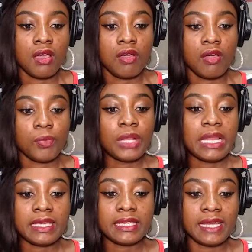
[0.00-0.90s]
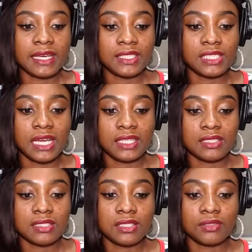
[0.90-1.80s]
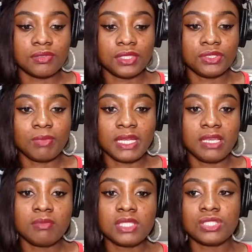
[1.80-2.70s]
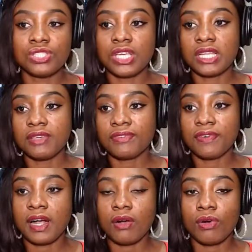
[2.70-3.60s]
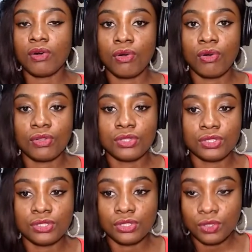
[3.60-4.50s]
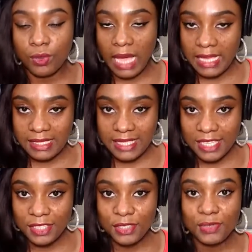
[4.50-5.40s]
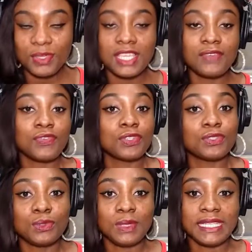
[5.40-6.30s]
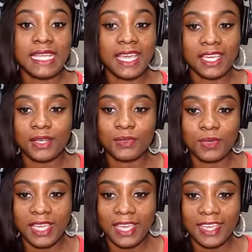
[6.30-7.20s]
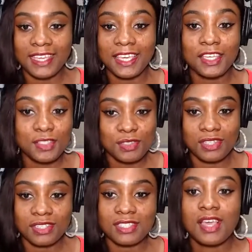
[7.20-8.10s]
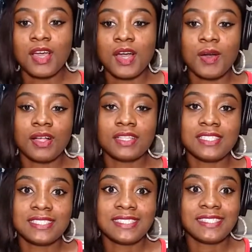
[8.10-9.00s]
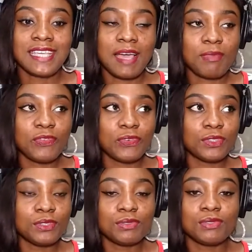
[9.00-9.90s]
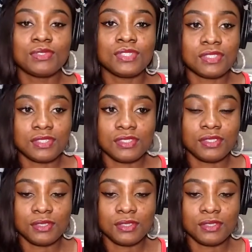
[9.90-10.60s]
from Click Naija Internet Radio. My name is Jennifer Owo on the show, asking you if you're doing a-okay. In case you're not, it's time for you to just,